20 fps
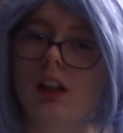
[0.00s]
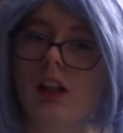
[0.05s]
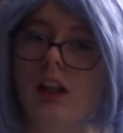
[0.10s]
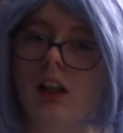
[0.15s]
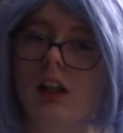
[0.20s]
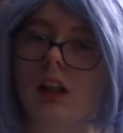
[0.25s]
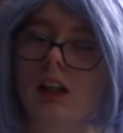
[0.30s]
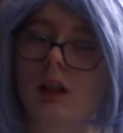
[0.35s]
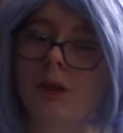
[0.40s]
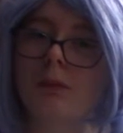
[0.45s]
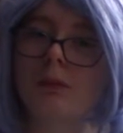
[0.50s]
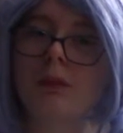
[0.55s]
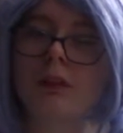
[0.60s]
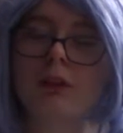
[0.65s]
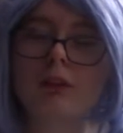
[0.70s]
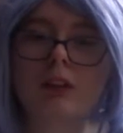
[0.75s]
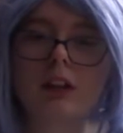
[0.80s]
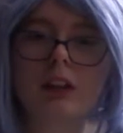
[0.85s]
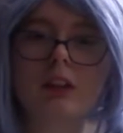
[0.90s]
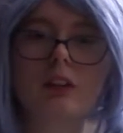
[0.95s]
Let me
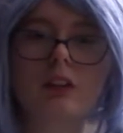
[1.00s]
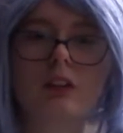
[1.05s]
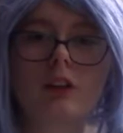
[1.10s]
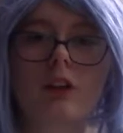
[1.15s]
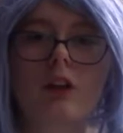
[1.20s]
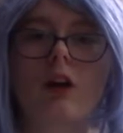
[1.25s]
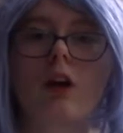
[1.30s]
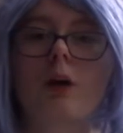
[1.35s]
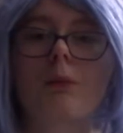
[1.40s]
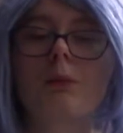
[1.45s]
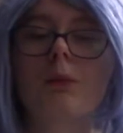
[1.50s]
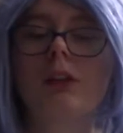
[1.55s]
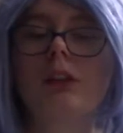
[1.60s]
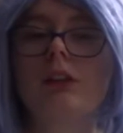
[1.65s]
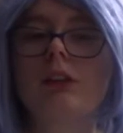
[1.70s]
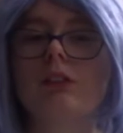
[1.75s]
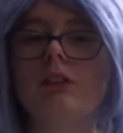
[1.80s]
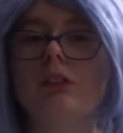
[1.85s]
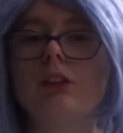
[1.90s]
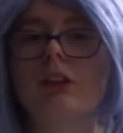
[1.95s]
know down in the
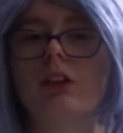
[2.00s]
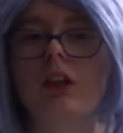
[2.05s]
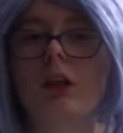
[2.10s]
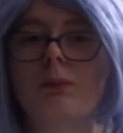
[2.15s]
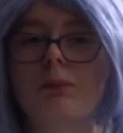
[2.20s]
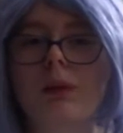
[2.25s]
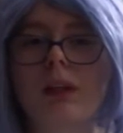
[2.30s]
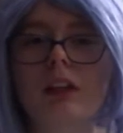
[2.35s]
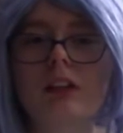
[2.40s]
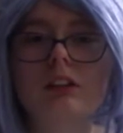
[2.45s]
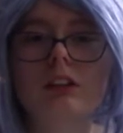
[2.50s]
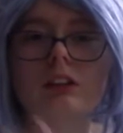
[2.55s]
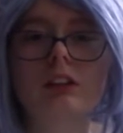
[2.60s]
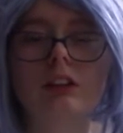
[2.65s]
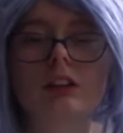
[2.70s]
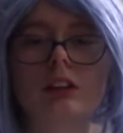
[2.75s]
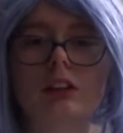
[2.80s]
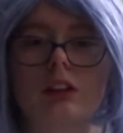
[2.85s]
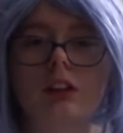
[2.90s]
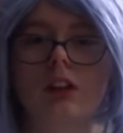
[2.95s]
comments if you are a pantser
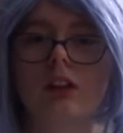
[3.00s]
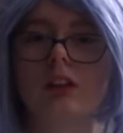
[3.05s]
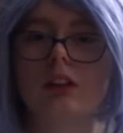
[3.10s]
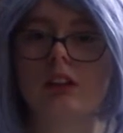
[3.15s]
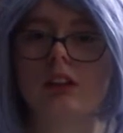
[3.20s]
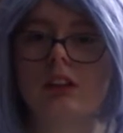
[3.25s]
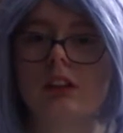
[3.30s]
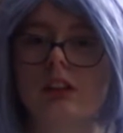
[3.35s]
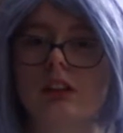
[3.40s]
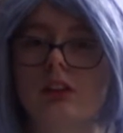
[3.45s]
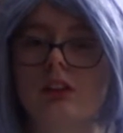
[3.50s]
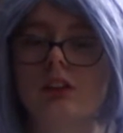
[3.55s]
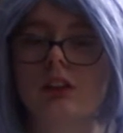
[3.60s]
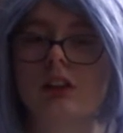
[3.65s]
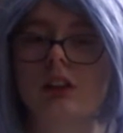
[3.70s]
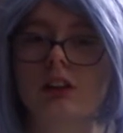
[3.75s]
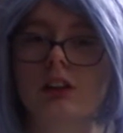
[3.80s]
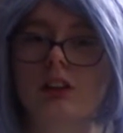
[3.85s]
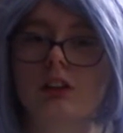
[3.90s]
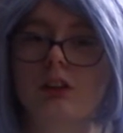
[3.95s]
has gone this
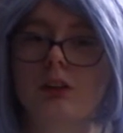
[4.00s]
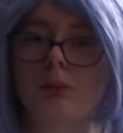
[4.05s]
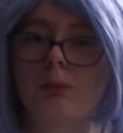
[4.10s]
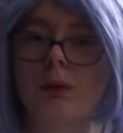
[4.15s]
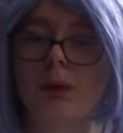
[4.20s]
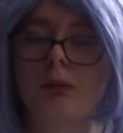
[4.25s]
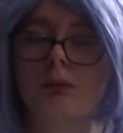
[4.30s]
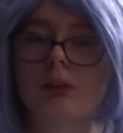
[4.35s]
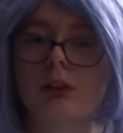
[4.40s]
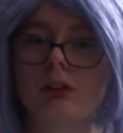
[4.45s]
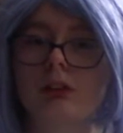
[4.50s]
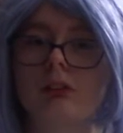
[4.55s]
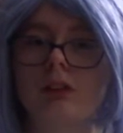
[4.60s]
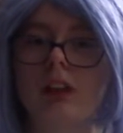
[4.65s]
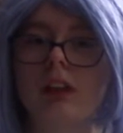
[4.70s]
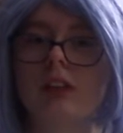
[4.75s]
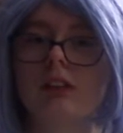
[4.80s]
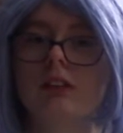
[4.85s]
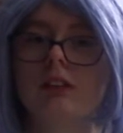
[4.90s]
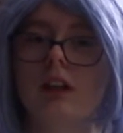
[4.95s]
traditional publishing
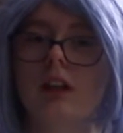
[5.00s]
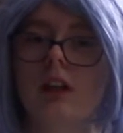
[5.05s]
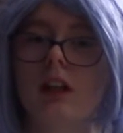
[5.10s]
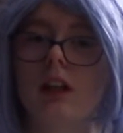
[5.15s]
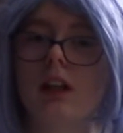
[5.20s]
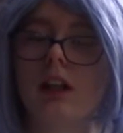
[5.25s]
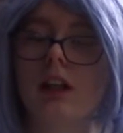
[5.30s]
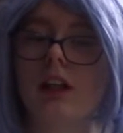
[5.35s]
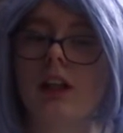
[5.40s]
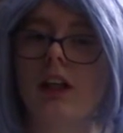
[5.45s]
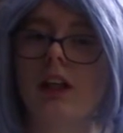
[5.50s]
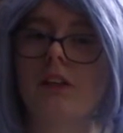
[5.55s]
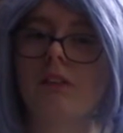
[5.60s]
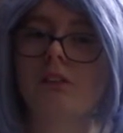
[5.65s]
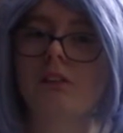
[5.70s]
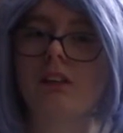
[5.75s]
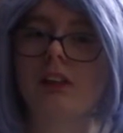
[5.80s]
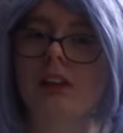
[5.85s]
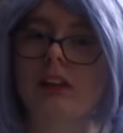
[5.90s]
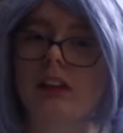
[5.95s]
route,
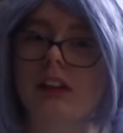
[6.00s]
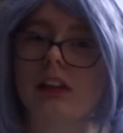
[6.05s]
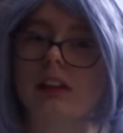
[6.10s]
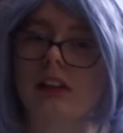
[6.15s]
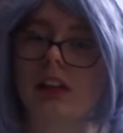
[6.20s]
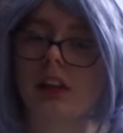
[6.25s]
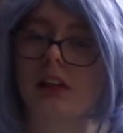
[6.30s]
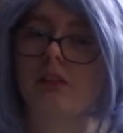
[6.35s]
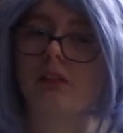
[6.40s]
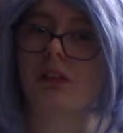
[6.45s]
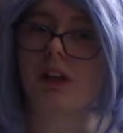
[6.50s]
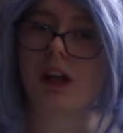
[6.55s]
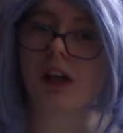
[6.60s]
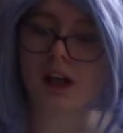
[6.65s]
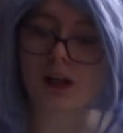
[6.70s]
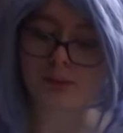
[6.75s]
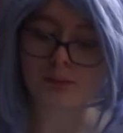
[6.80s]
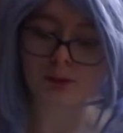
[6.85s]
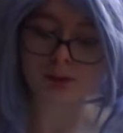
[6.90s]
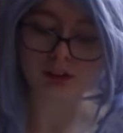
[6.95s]
if this has ever
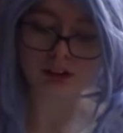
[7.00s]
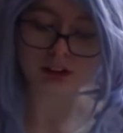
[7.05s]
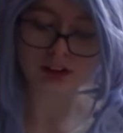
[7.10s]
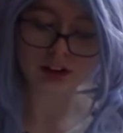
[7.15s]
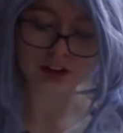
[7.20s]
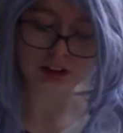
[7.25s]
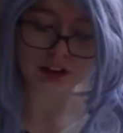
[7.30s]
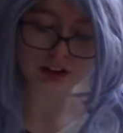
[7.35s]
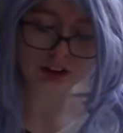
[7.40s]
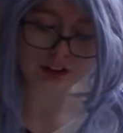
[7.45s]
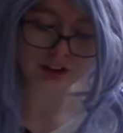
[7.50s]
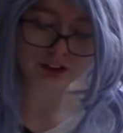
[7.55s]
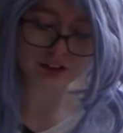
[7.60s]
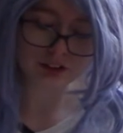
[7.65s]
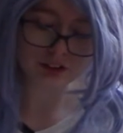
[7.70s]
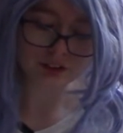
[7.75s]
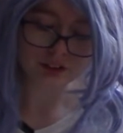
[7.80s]
happened to you.